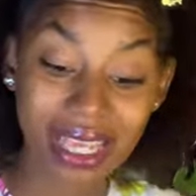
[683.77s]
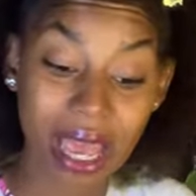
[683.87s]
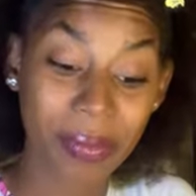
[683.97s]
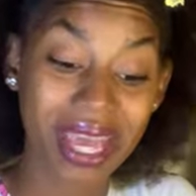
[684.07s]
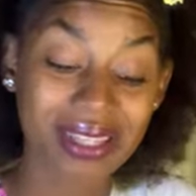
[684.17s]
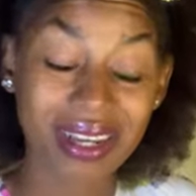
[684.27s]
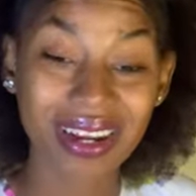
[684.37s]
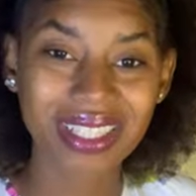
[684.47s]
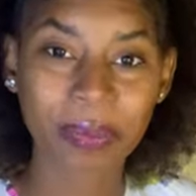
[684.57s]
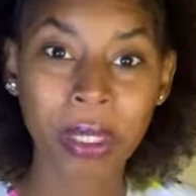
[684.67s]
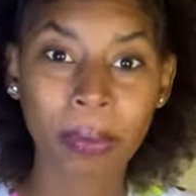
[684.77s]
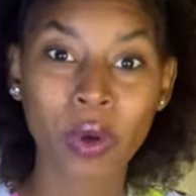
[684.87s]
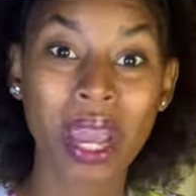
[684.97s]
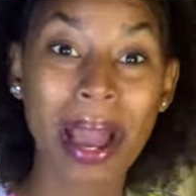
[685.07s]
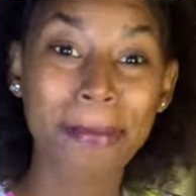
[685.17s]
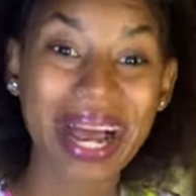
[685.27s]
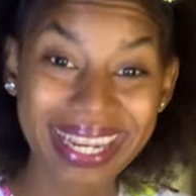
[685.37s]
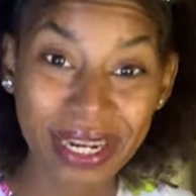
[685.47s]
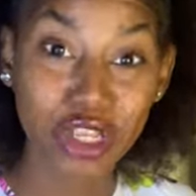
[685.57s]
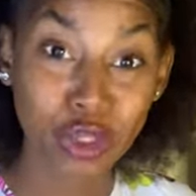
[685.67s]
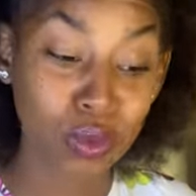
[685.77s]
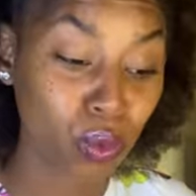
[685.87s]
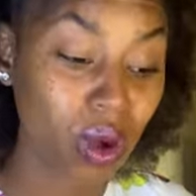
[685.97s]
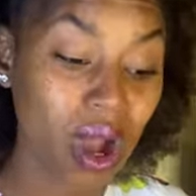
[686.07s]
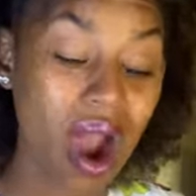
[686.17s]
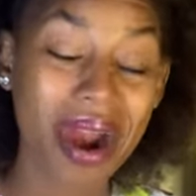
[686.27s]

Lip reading: Yeah, me getting a lot of people going to abandon you,